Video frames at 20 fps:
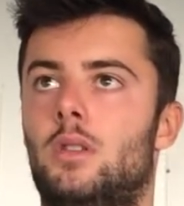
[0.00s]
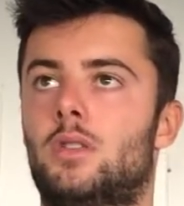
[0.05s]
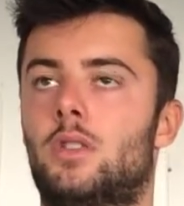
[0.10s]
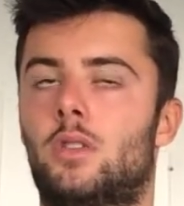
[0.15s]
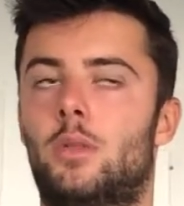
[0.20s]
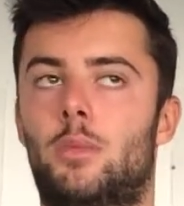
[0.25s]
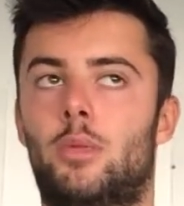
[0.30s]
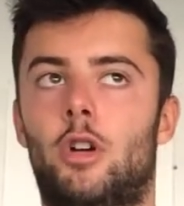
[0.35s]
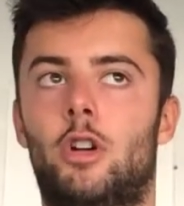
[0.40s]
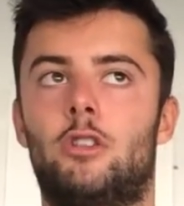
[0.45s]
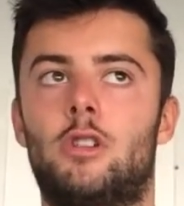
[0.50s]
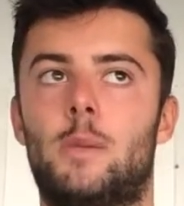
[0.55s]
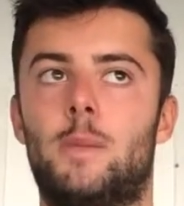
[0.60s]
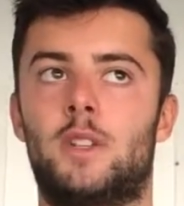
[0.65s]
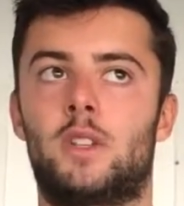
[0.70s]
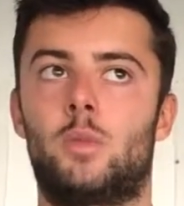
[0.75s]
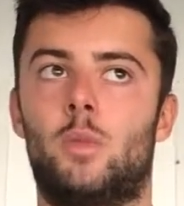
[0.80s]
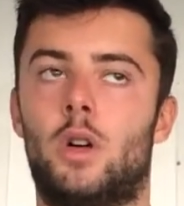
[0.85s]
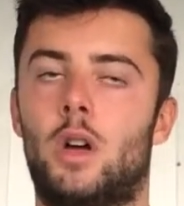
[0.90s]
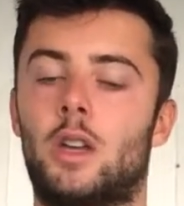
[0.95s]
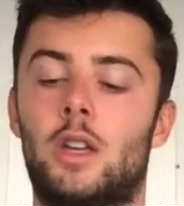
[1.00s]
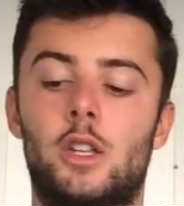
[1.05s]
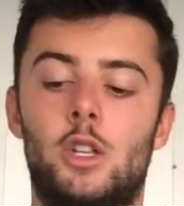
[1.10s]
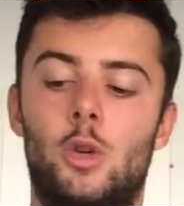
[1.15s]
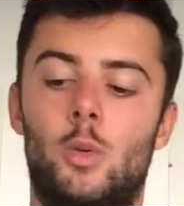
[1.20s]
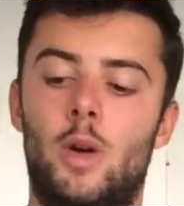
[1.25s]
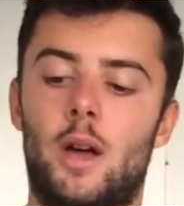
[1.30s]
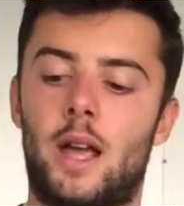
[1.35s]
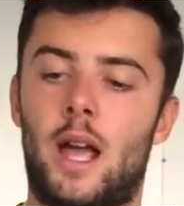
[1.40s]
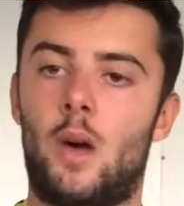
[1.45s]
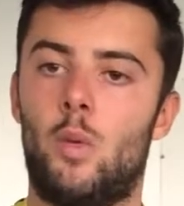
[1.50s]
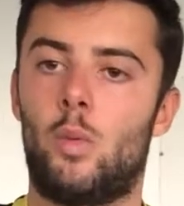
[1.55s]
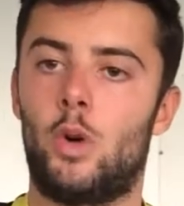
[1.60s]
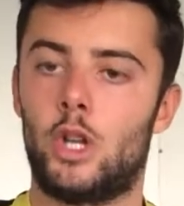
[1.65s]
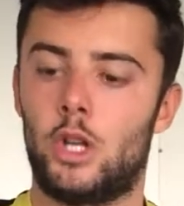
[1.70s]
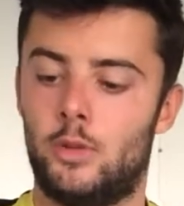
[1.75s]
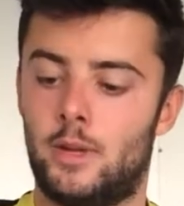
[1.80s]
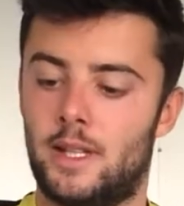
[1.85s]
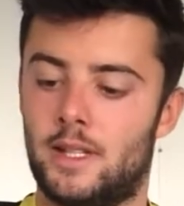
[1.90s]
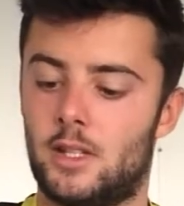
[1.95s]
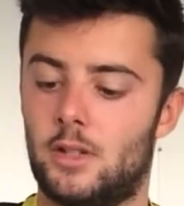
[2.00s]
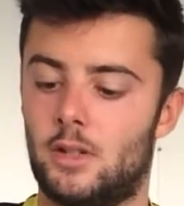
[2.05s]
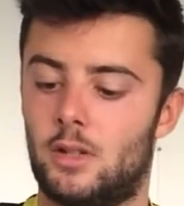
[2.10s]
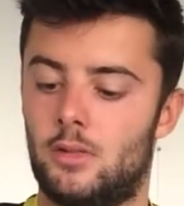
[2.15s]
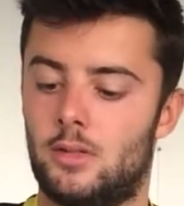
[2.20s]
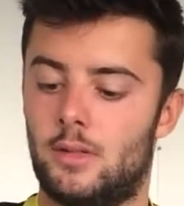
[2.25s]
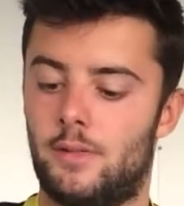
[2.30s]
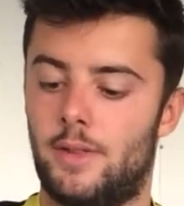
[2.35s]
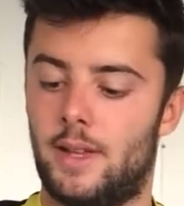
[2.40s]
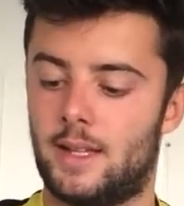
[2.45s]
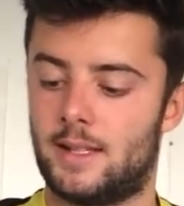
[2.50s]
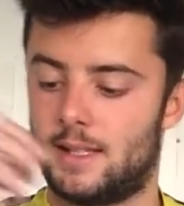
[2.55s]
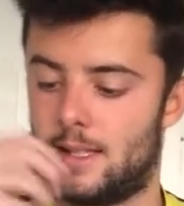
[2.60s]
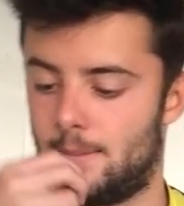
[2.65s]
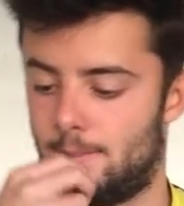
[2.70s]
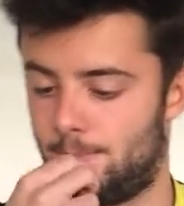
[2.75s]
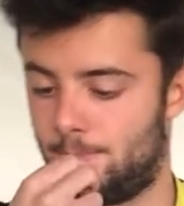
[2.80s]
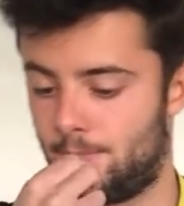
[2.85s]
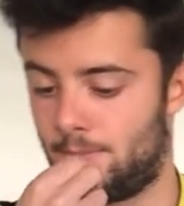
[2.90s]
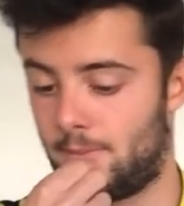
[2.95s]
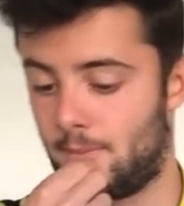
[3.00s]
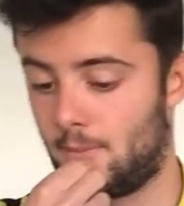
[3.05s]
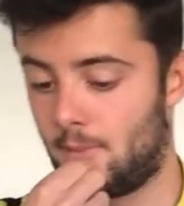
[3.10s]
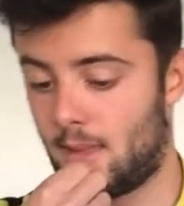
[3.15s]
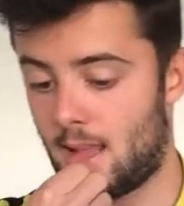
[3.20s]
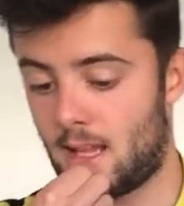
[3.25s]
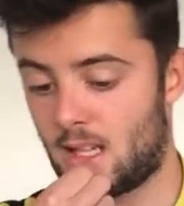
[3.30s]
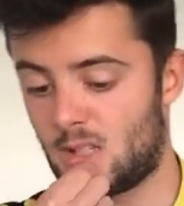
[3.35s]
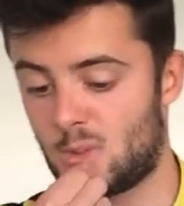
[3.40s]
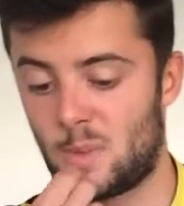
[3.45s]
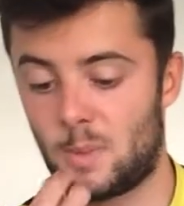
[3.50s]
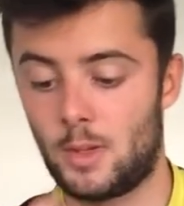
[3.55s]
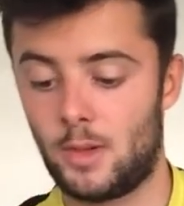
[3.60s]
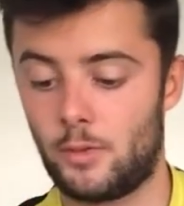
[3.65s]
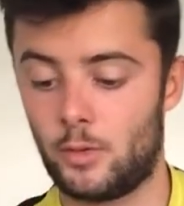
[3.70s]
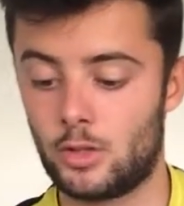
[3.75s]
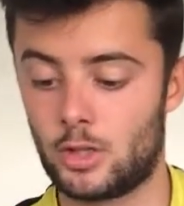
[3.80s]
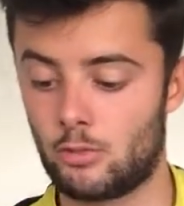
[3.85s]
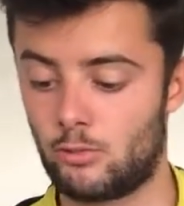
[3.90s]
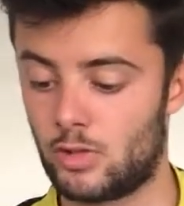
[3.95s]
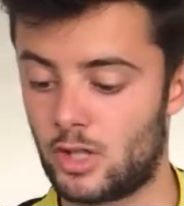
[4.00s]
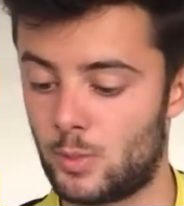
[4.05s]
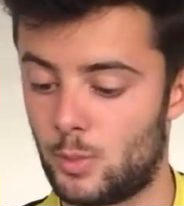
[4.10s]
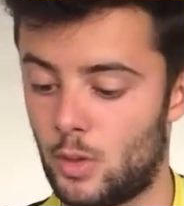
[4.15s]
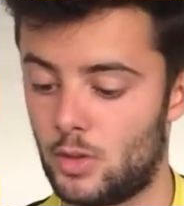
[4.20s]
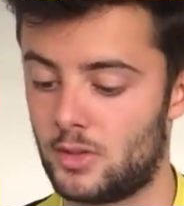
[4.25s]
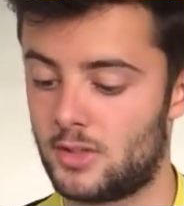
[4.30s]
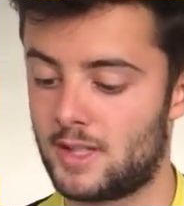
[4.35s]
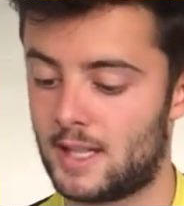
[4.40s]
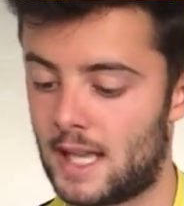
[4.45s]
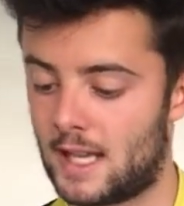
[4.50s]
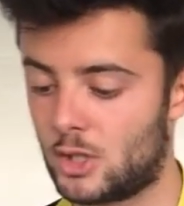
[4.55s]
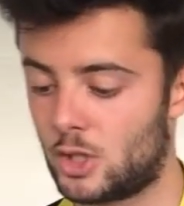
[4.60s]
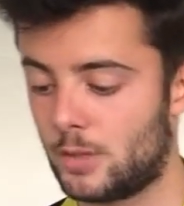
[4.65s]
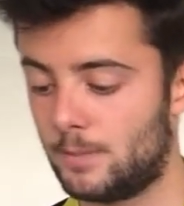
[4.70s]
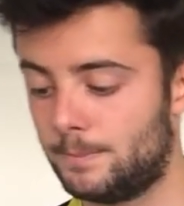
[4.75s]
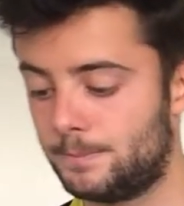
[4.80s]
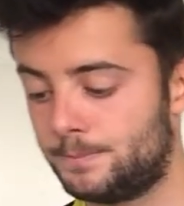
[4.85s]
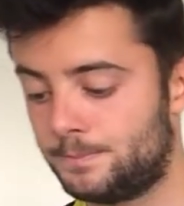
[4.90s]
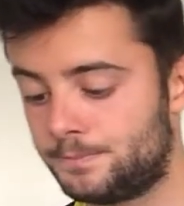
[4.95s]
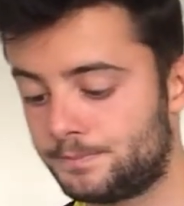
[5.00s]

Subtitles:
So the program isn't working, you work out what you need to do to fix it. Next we move on to response selection.